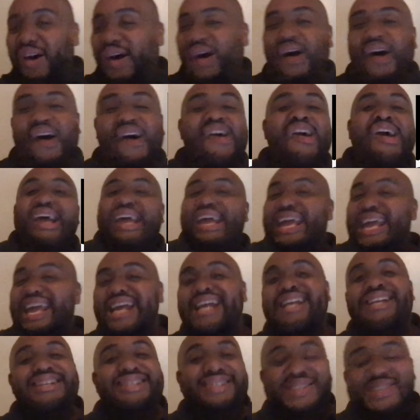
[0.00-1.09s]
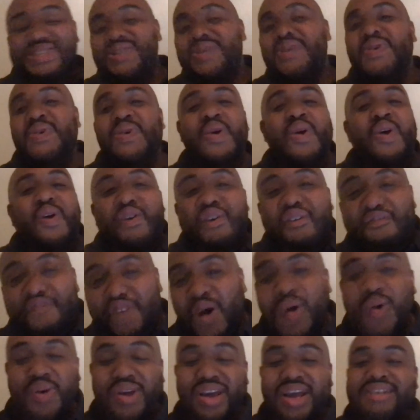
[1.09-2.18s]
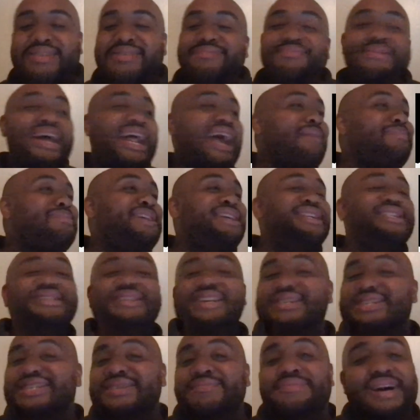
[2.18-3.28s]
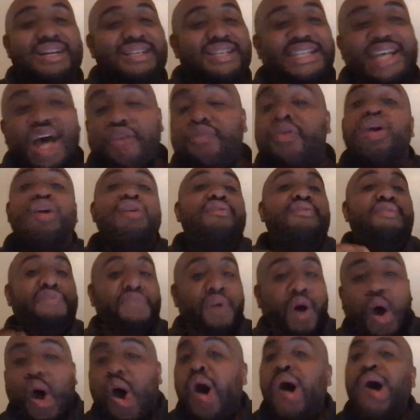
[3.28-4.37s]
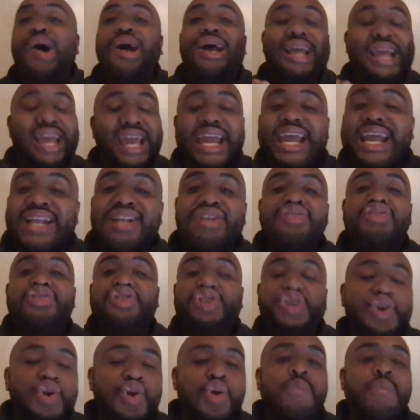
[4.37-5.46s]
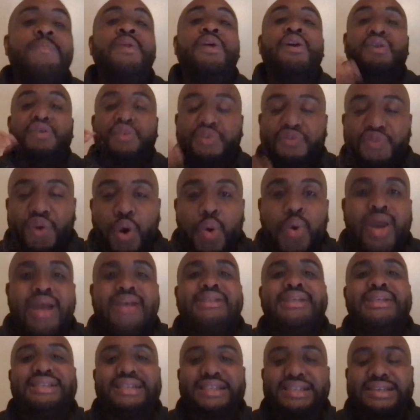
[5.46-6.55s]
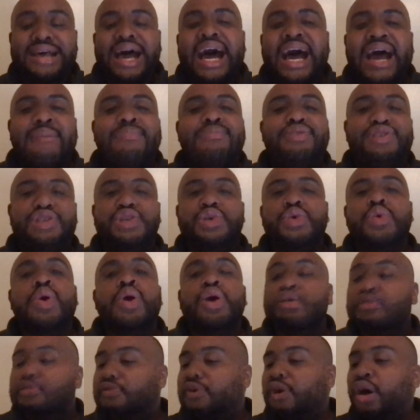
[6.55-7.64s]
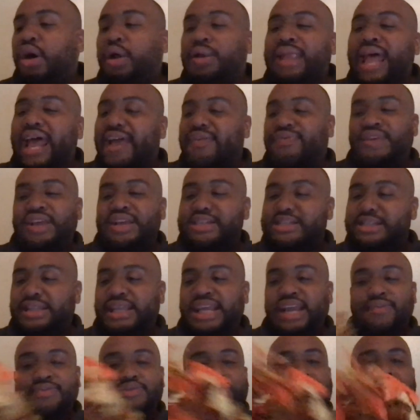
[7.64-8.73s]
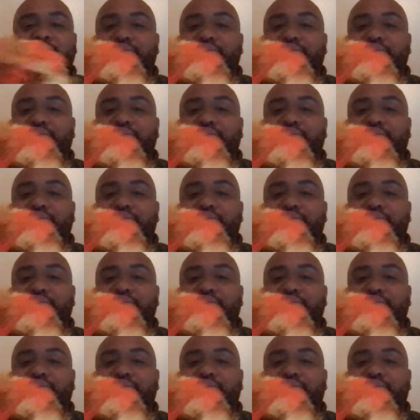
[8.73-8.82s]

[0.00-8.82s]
fall into focus. Man, I'm teaching this to myself. Fall into focus. It's time to fall like these leaves,